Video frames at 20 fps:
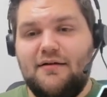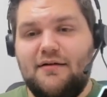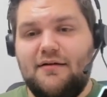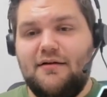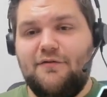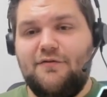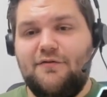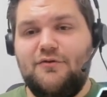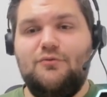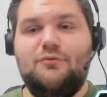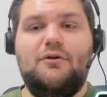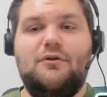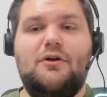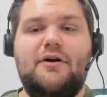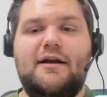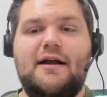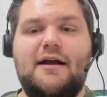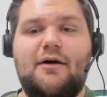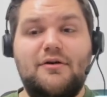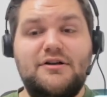If you
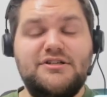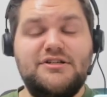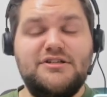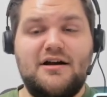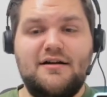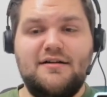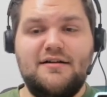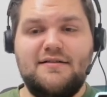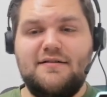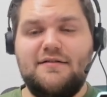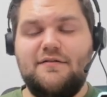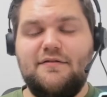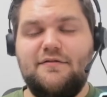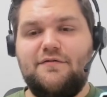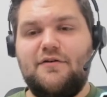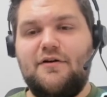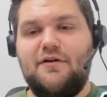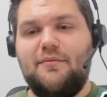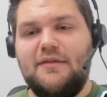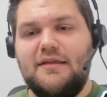learn our charts
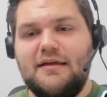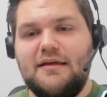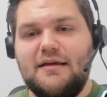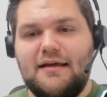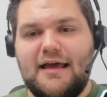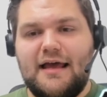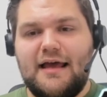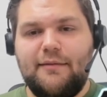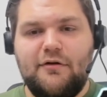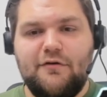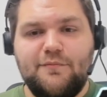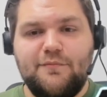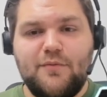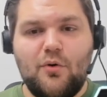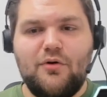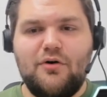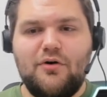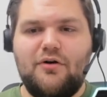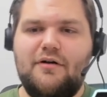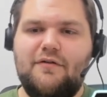from the Academy of
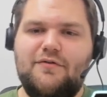Poker,